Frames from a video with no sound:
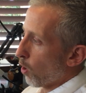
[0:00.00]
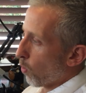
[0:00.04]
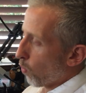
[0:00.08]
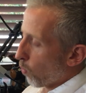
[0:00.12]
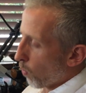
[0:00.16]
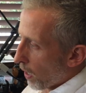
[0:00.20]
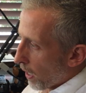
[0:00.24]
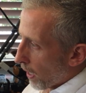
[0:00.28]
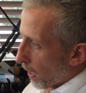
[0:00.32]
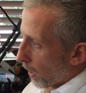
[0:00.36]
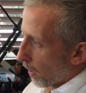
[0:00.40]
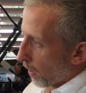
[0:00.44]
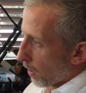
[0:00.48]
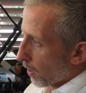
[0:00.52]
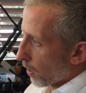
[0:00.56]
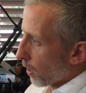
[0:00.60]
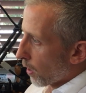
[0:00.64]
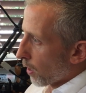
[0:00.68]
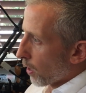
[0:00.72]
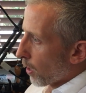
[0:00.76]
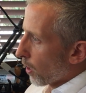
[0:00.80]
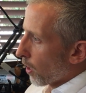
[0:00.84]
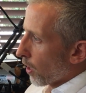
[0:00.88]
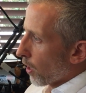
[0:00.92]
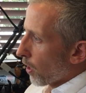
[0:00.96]
Well,
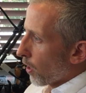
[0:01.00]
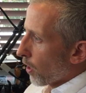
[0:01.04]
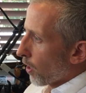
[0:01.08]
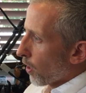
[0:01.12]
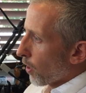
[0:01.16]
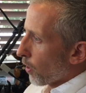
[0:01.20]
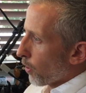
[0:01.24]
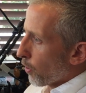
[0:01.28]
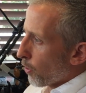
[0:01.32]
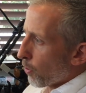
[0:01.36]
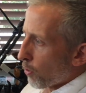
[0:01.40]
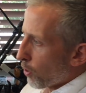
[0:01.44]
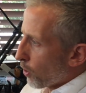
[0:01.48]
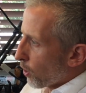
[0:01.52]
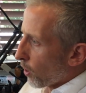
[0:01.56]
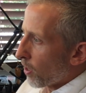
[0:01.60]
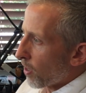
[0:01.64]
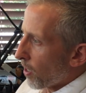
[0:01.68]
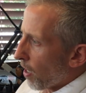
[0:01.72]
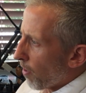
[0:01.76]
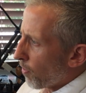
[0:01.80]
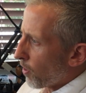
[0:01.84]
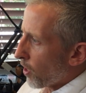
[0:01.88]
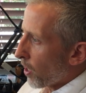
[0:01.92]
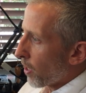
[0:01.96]
you
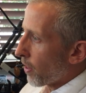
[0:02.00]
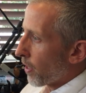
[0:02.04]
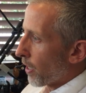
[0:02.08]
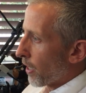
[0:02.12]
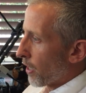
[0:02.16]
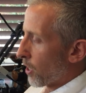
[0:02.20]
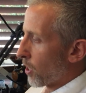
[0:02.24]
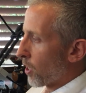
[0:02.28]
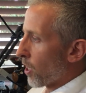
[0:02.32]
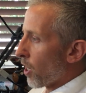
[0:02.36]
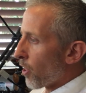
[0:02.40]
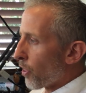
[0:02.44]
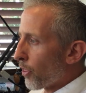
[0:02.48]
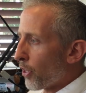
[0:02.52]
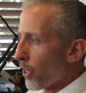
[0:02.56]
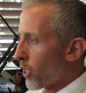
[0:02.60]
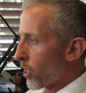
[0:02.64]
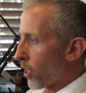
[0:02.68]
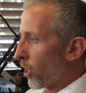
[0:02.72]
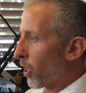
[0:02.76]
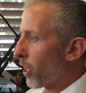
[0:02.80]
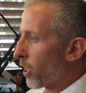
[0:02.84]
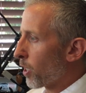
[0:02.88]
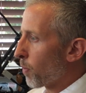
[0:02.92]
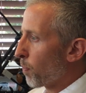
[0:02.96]
shouldn't have done this.
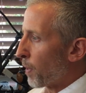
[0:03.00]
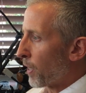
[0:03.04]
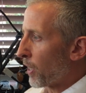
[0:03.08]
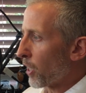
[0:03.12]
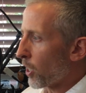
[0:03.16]
This hurt me.